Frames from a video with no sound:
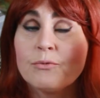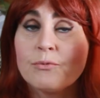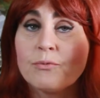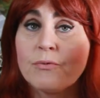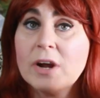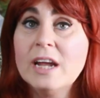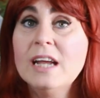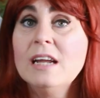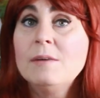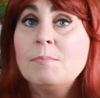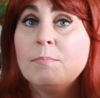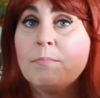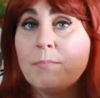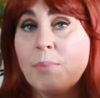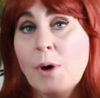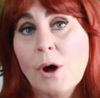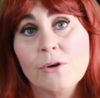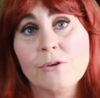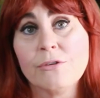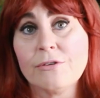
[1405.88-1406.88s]
Read
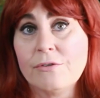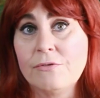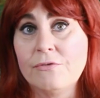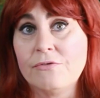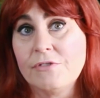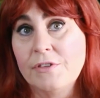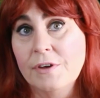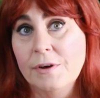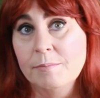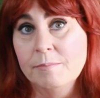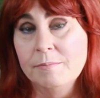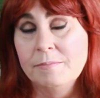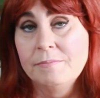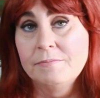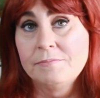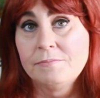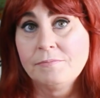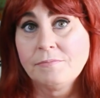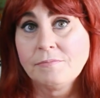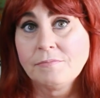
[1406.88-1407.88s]
both of them.
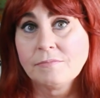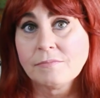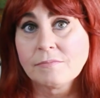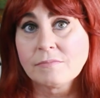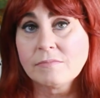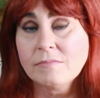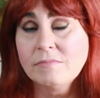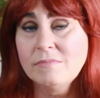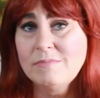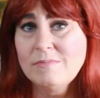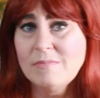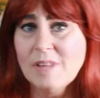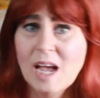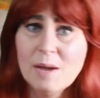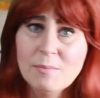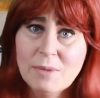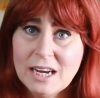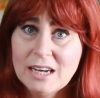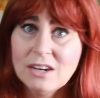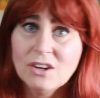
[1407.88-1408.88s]

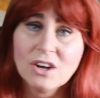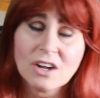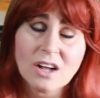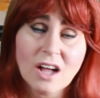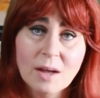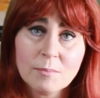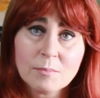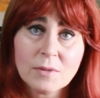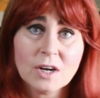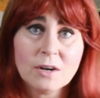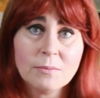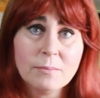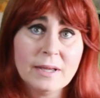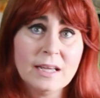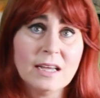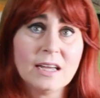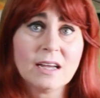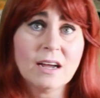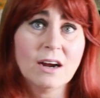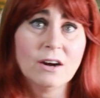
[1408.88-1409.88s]
I mean, look, I'm going to
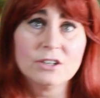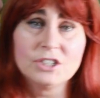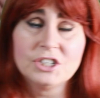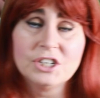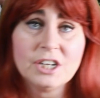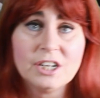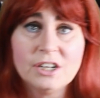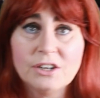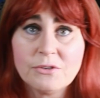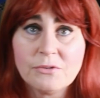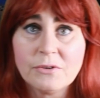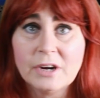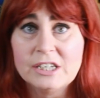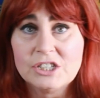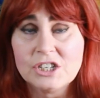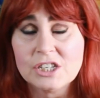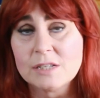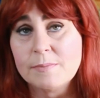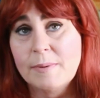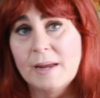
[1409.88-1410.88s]
be encouraging you to
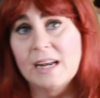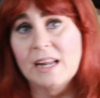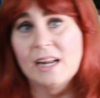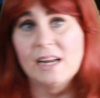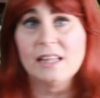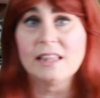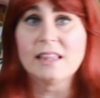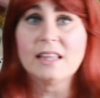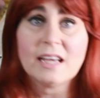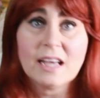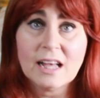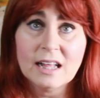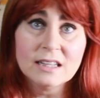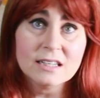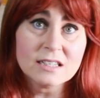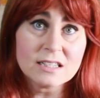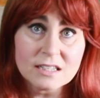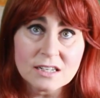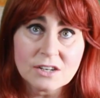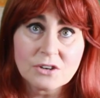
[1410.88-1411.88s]
read just about anything
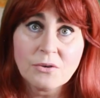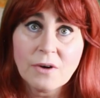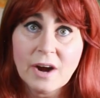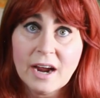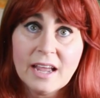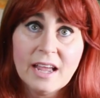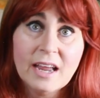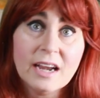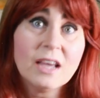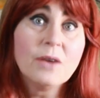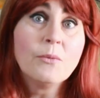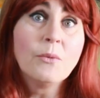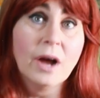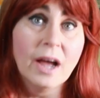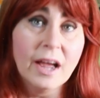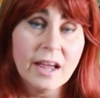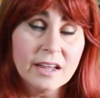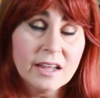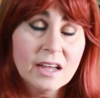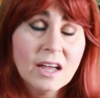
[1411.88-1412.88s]
Alasdair Gray
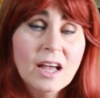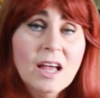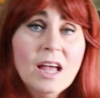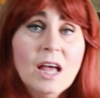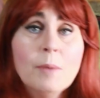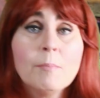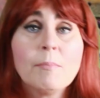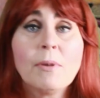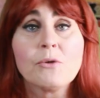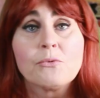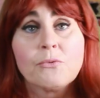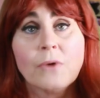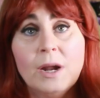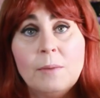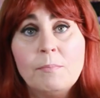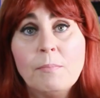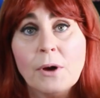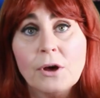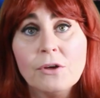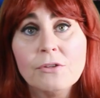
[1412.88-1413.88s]
anyway. But
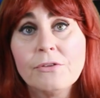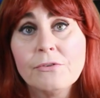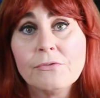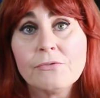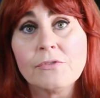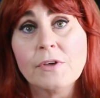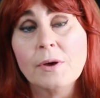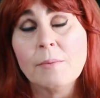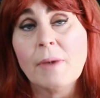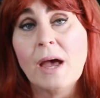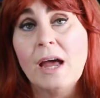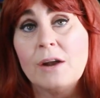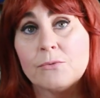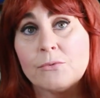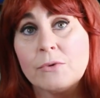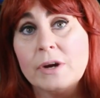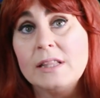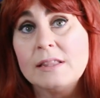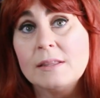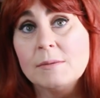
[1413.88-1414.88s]
read both of them
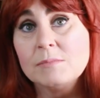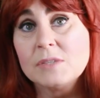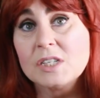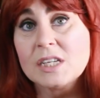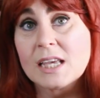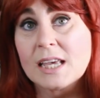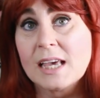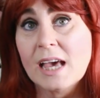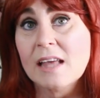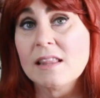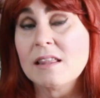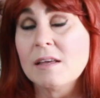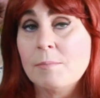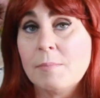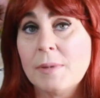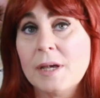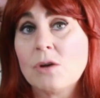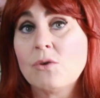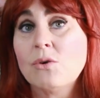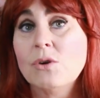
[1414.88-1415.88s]
and read them
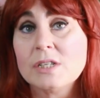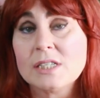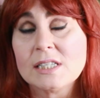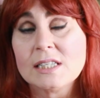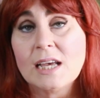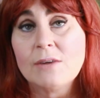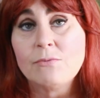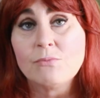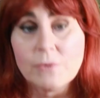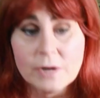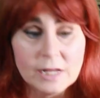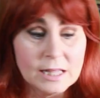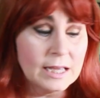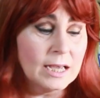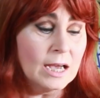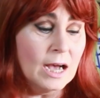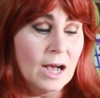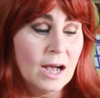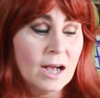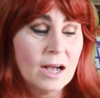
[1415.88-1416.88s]
together because they
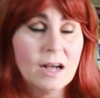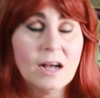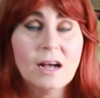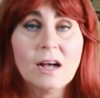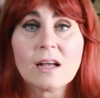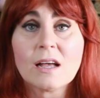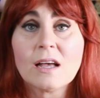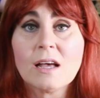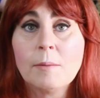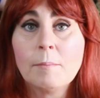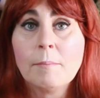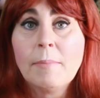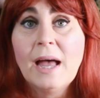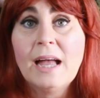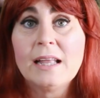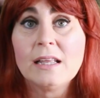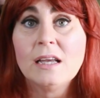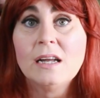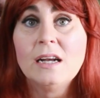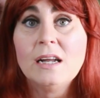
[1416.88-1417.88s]
really are
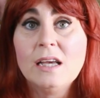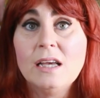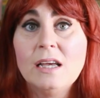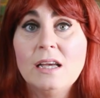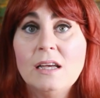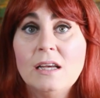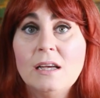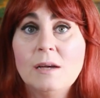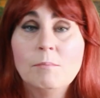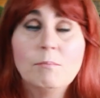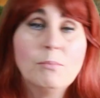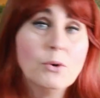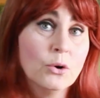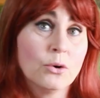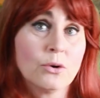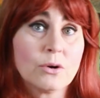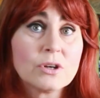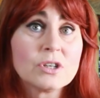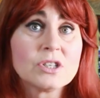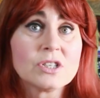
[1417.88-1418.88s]
companion-y
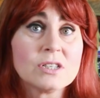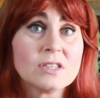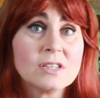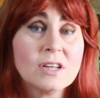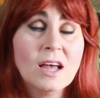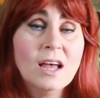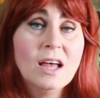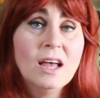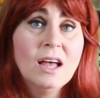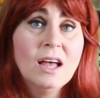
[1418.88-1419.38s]
books.